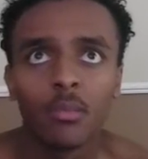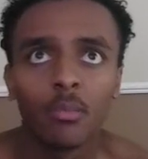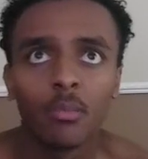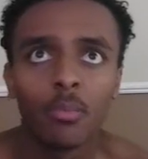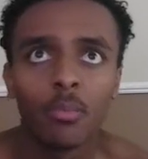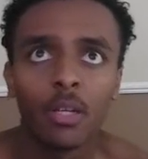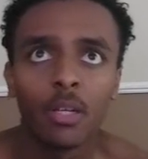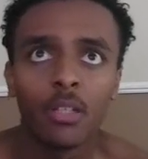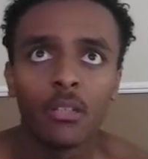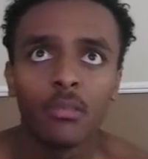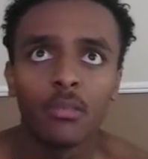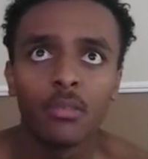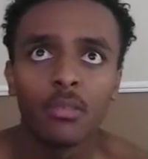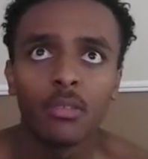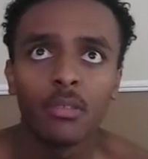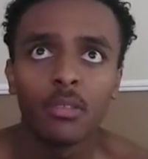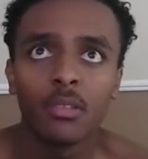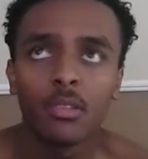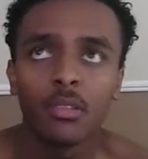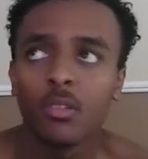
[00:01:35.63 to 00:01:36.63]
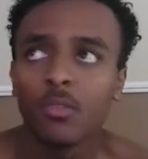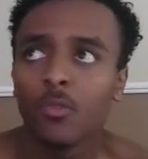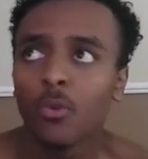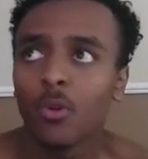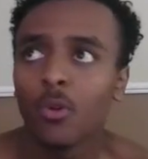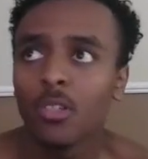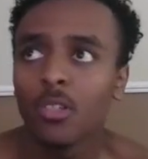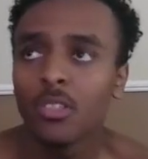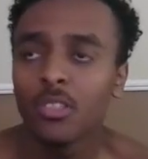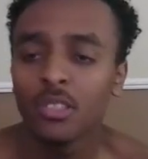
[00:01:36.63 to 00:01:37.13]
But of
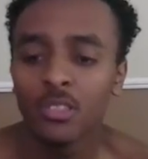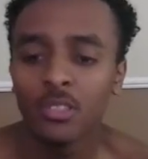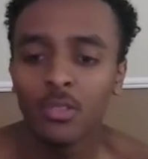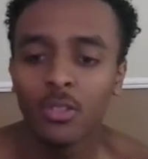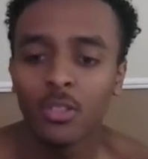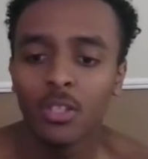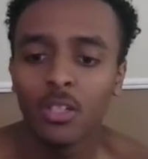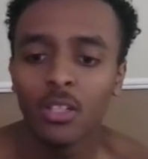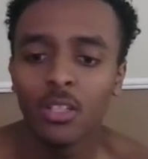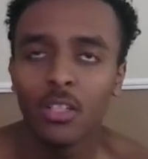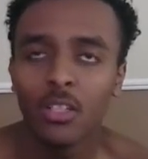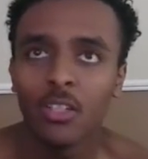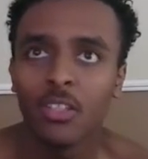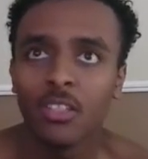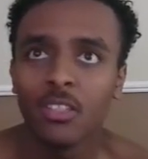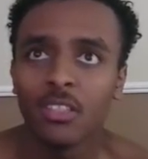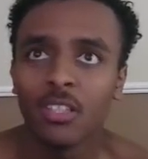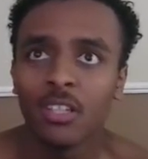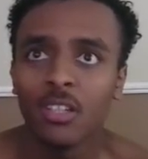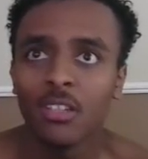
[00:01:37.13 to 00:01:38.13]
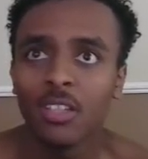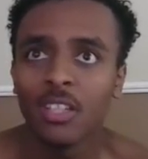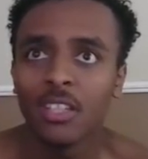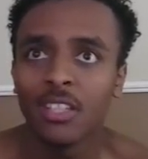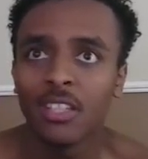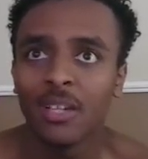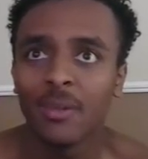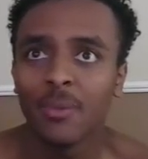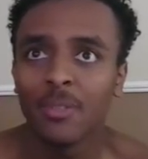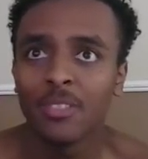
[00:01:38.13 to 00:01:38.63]
course, you can clearly tell that
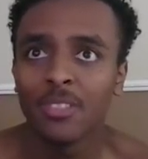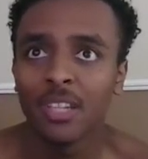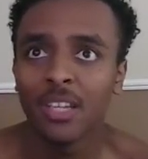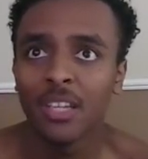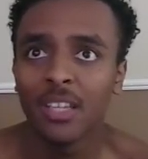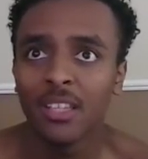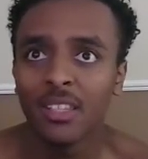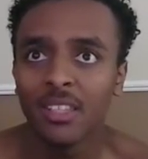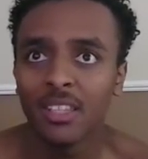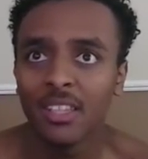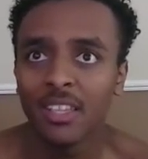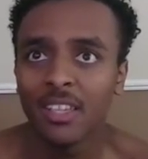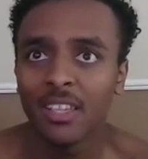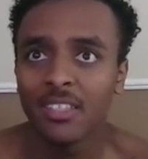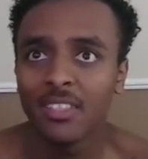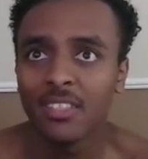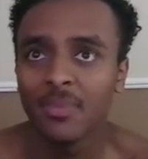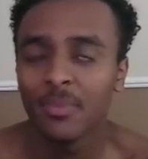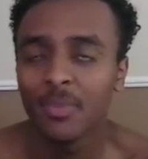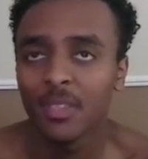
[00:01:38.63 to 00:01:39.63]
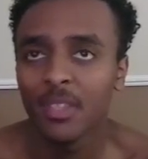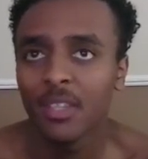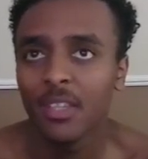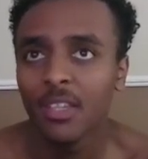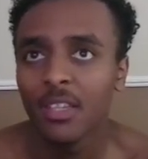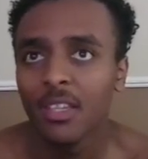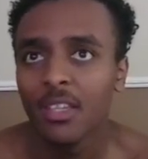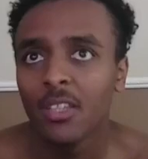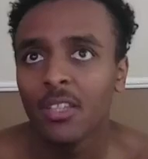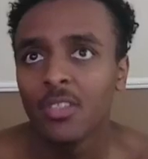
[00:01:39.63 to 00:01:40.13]
that was not the case.
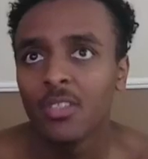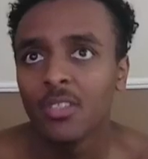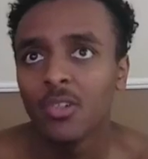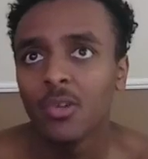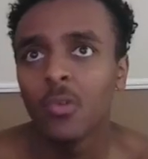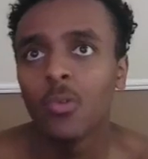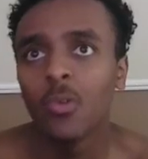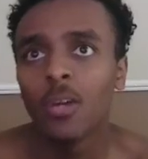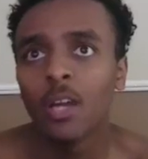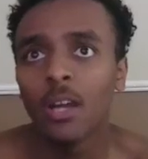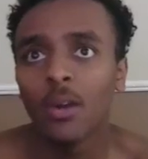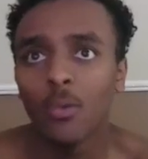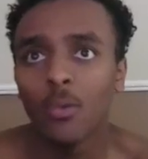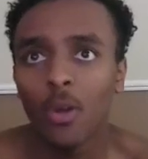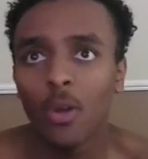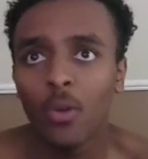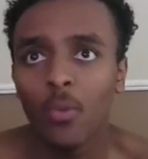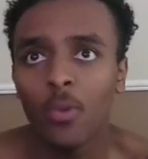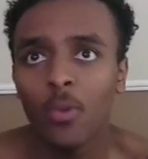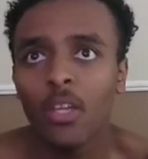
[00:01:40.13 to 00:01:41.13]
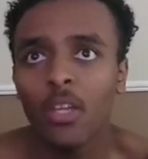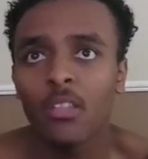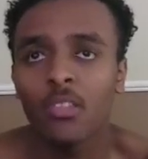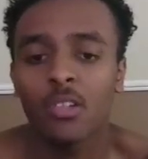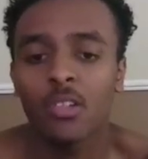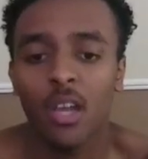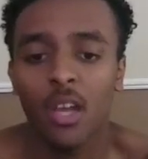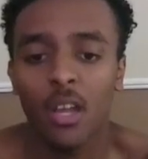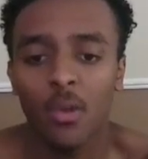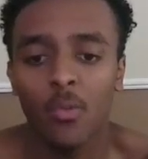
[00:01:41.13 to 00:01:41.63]
So where do we
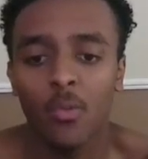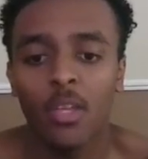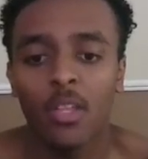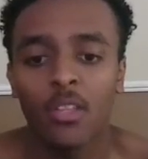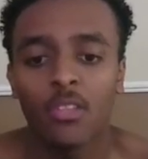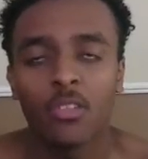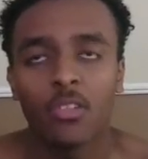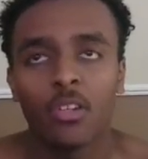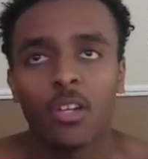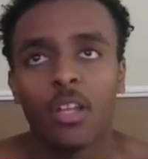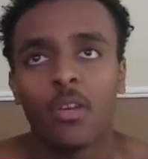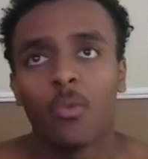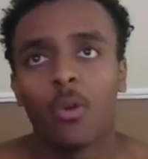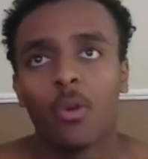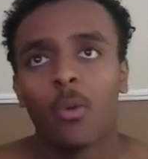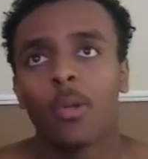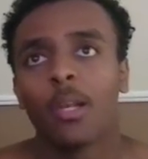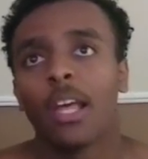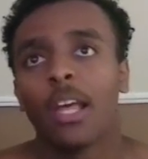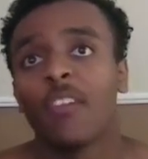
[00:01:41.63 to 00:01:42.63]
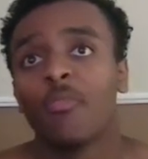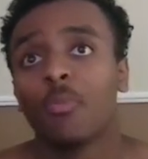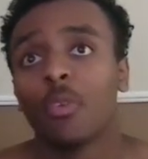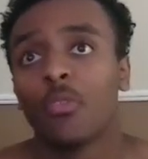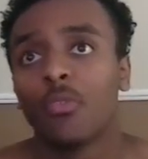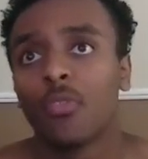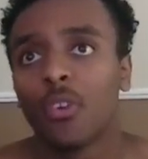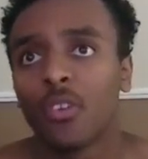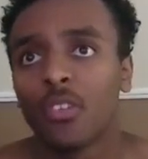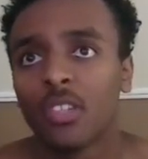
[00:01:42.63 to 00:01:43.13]
enter? How do we enter? And where would I have
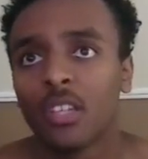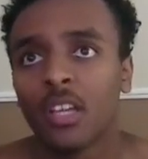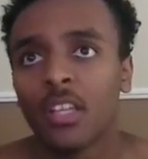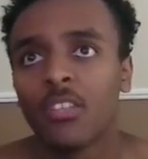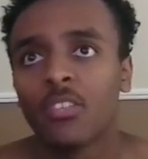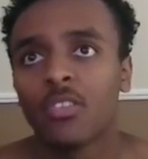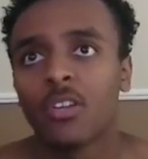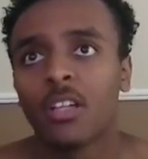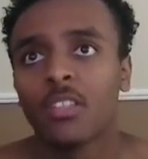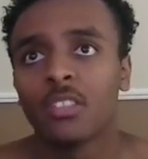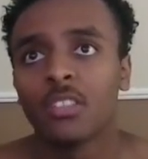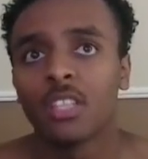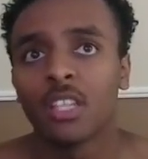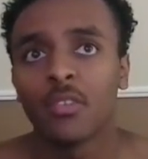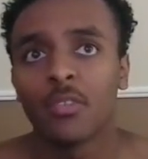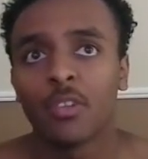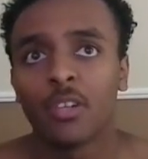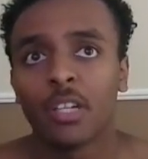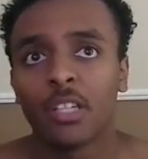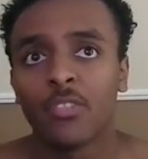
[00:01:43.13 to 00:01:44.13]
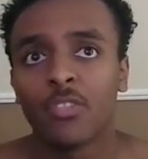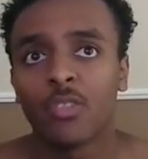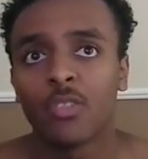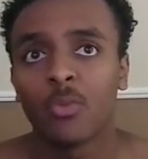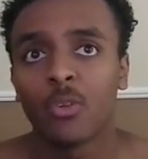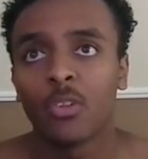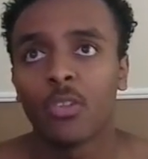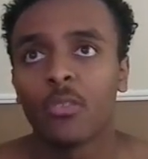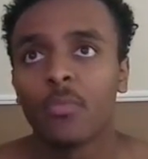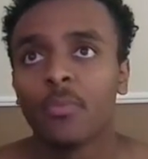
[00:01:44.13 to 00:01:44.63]
preferred to enter as a safer entry
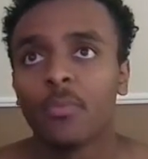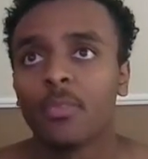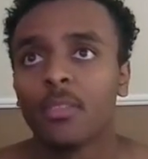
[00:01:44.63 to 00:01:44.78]
model?